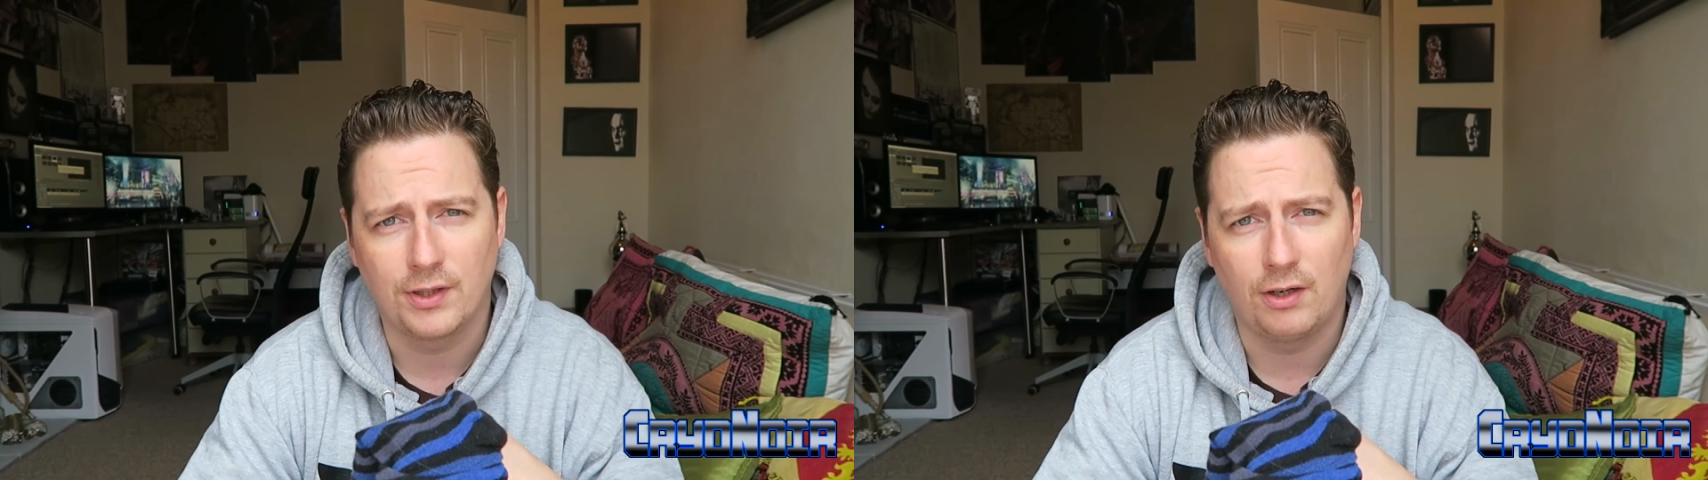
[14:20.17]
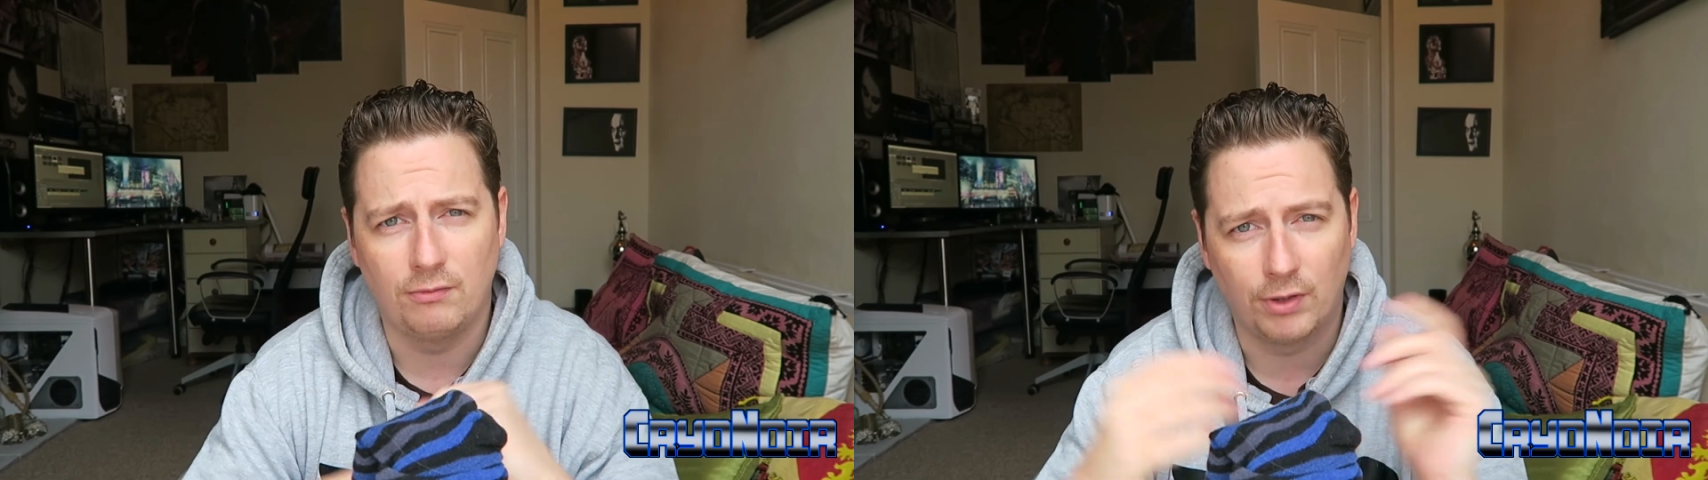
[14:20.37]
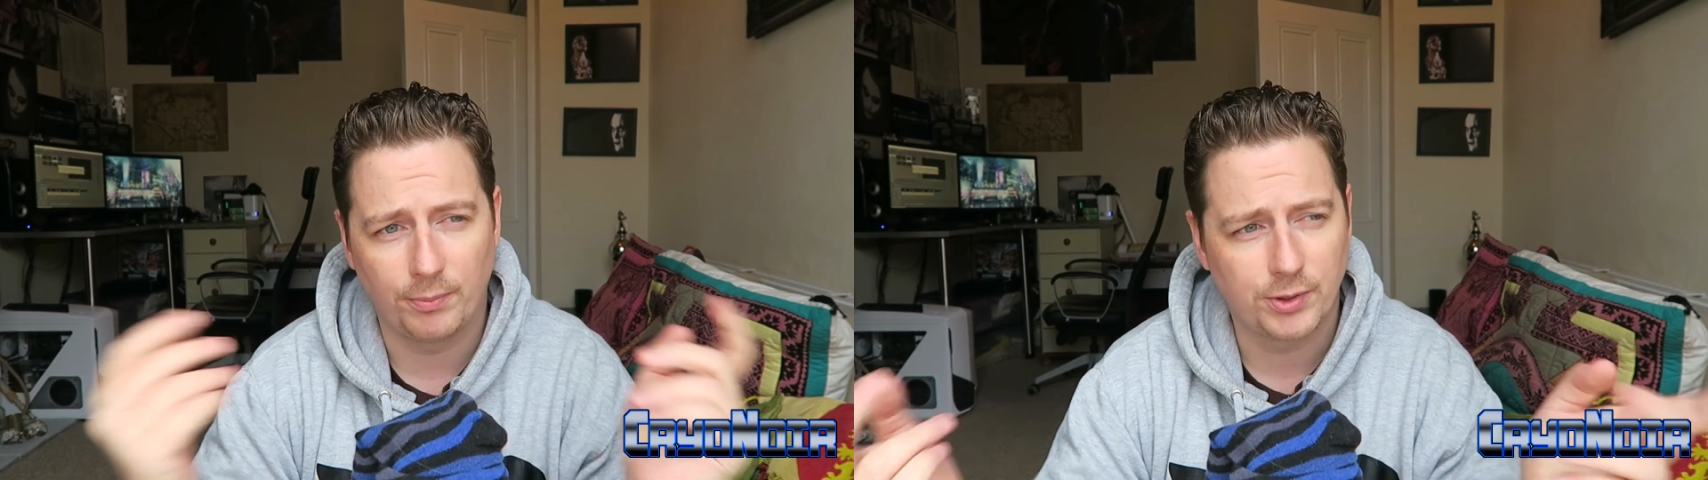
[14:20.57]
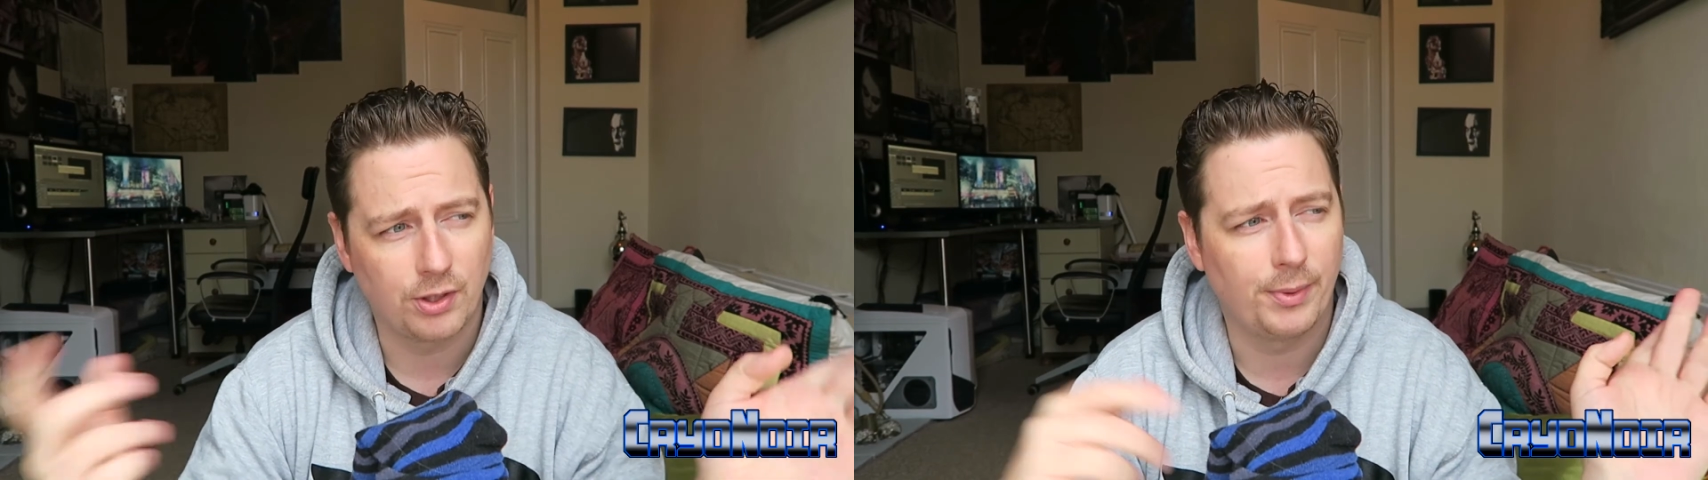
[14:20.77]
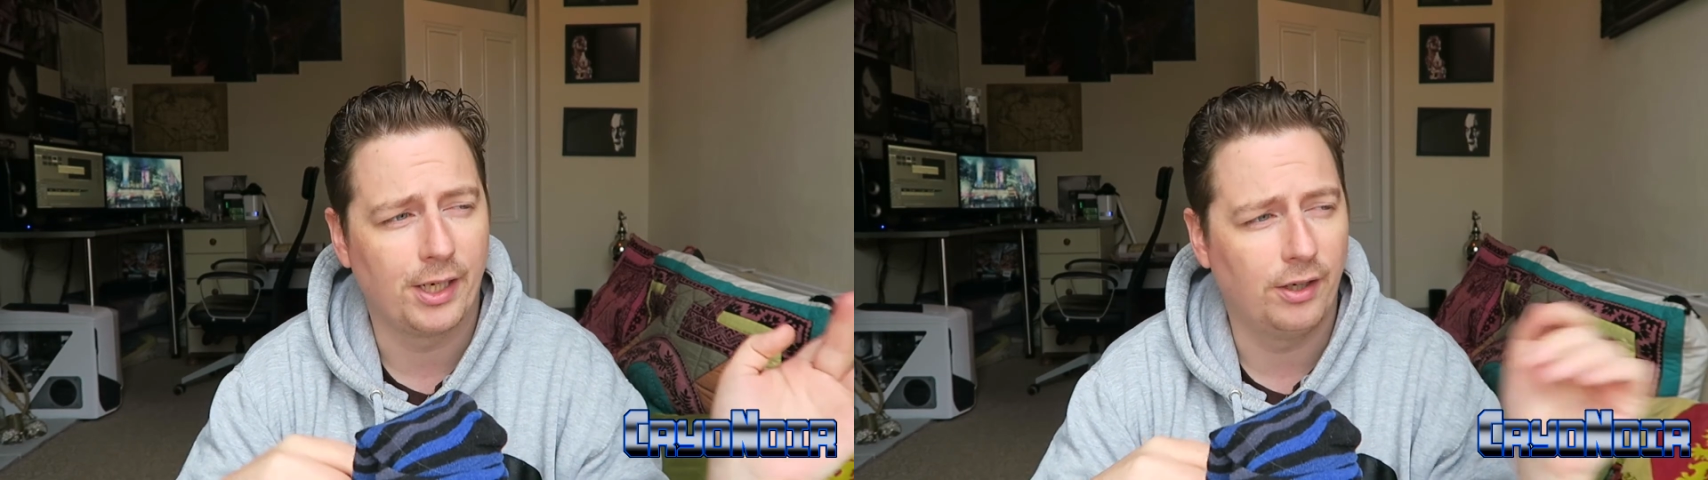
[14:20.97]
got Rob's
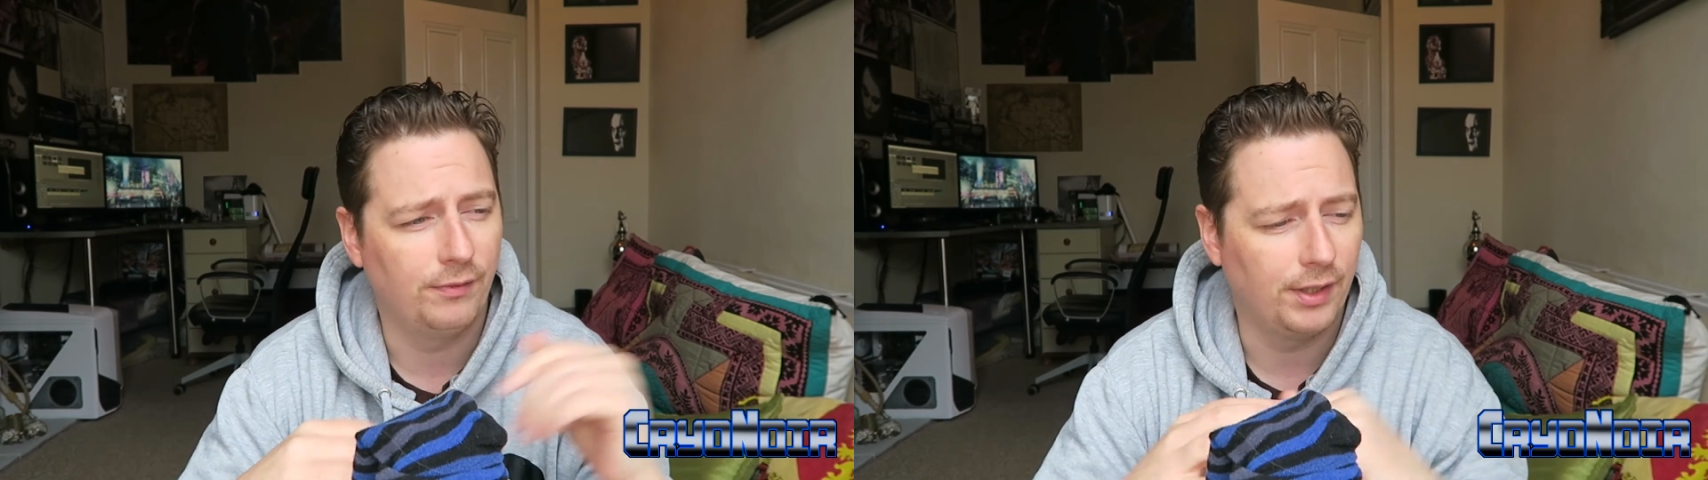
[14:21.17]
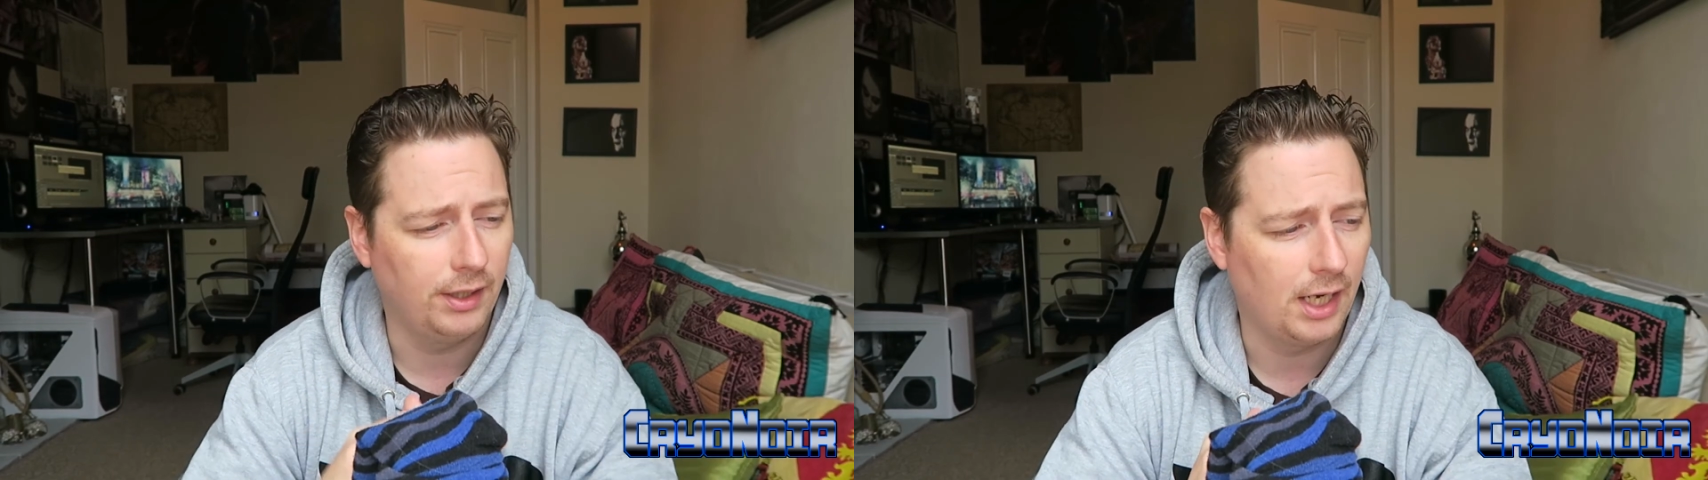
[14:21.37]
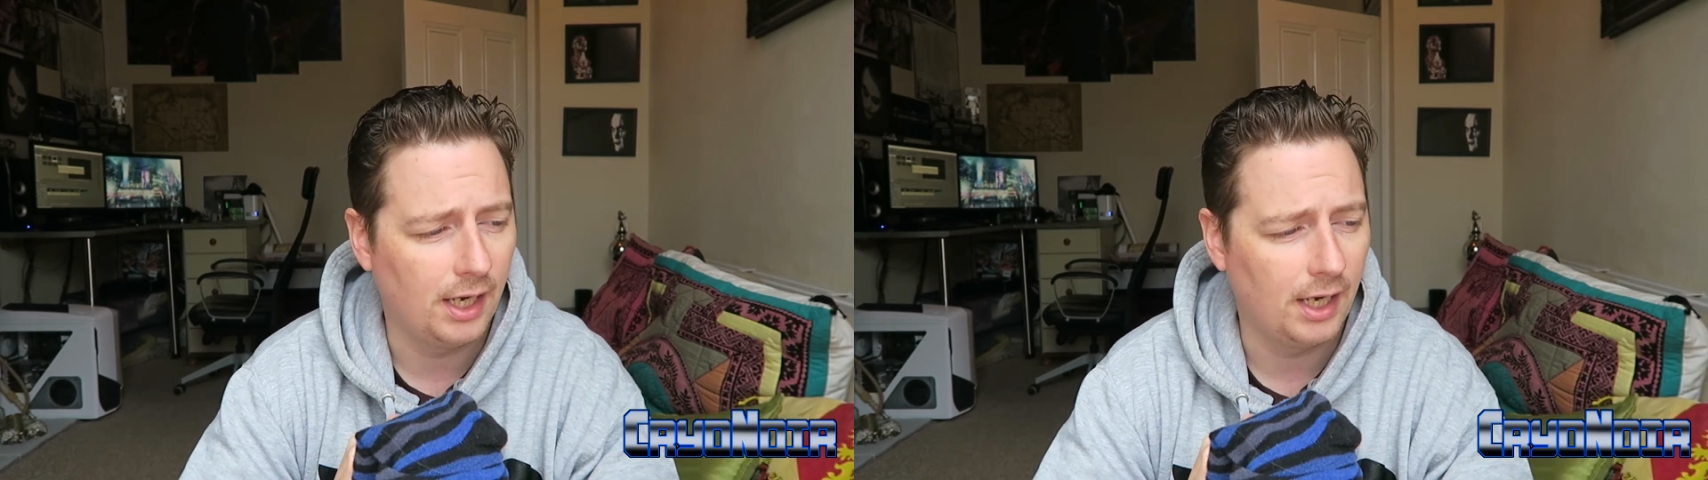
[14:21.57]
coming over